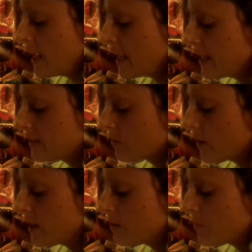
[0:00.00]
Its
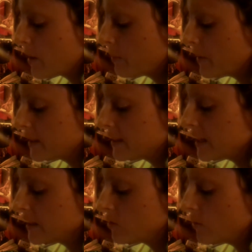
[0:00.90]
greater purpose
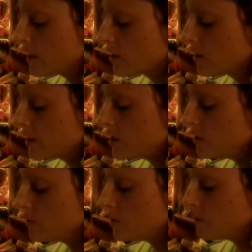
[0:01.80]
is to encourage
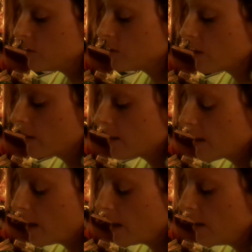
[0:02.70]
you to start
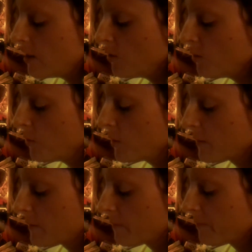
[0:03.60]
anew.
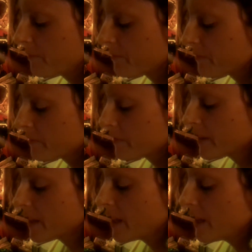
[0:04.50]

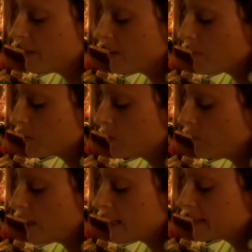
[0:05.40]
The most
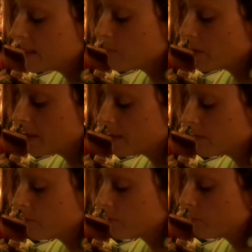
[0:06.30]
fitting
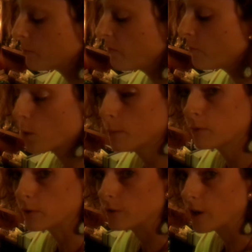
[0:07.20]
symbolism for
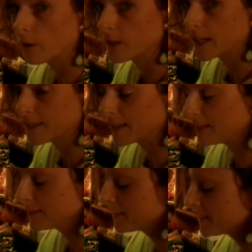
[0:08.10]
Pluto, get
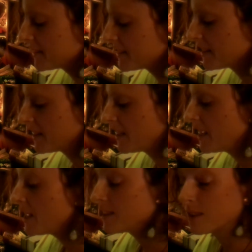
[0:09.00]
this,
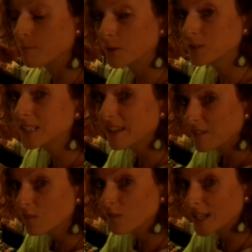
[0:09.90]
the most
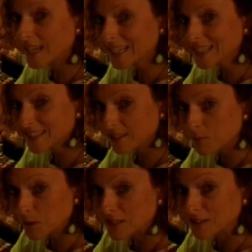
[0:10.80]
fitting
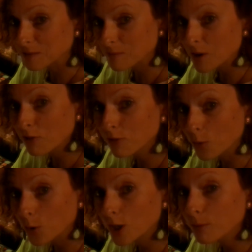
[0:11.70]
symbolism
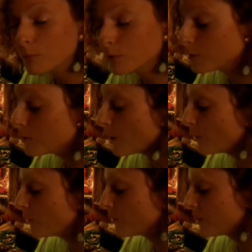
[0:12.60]
for
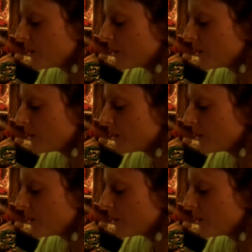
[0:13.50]
Pluto